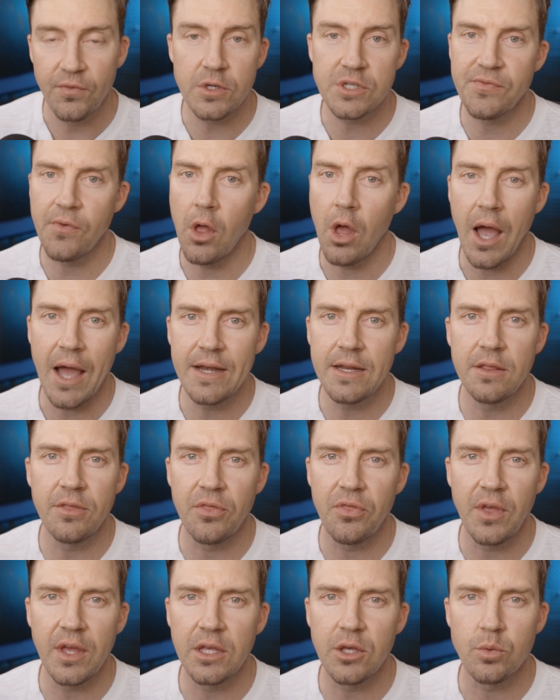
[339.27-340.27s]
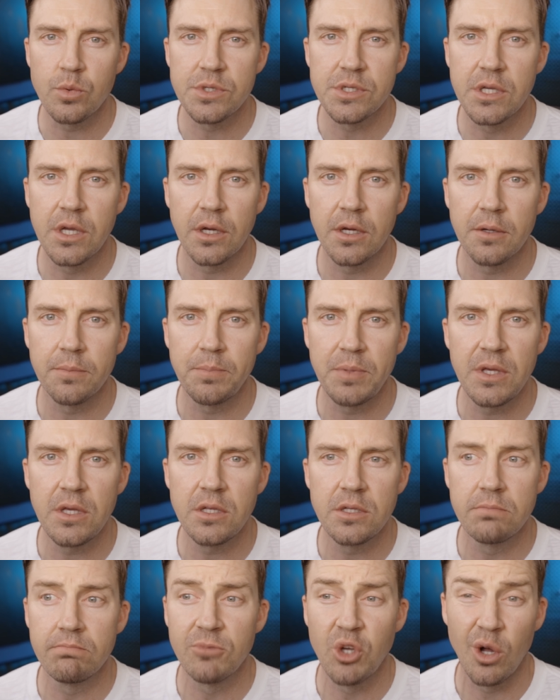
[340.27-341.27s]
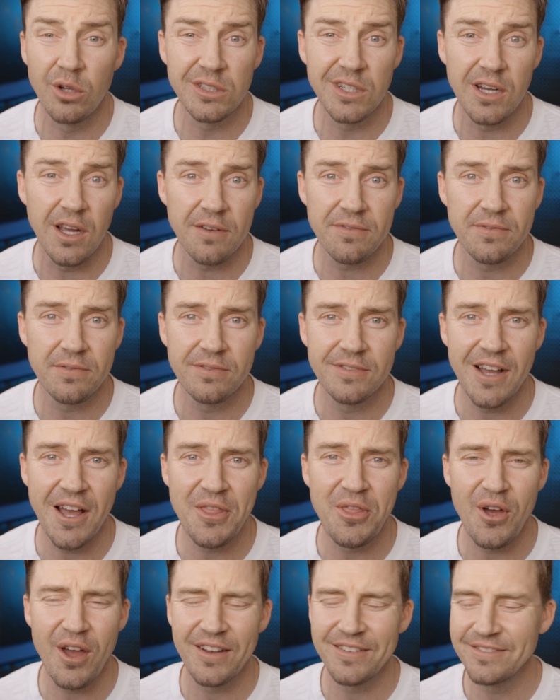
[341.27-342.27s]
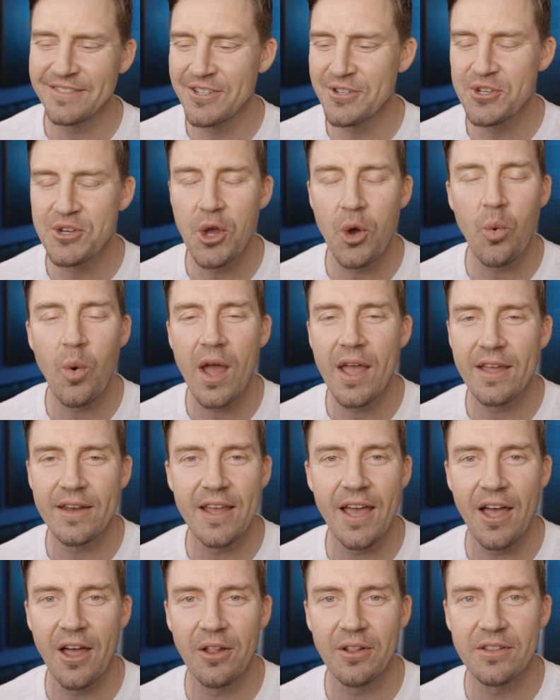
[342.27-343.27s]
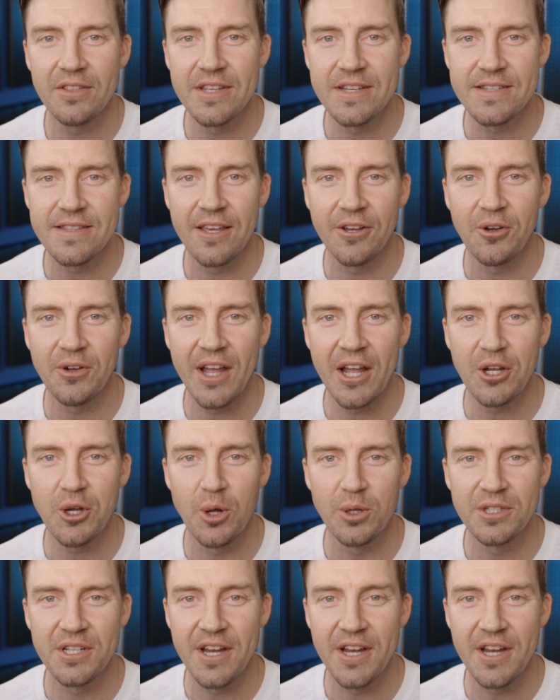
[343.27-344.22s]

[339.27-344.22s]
First of all, I didn't think it was going to be cold enough. I thought there's no way in hell this thing will get cold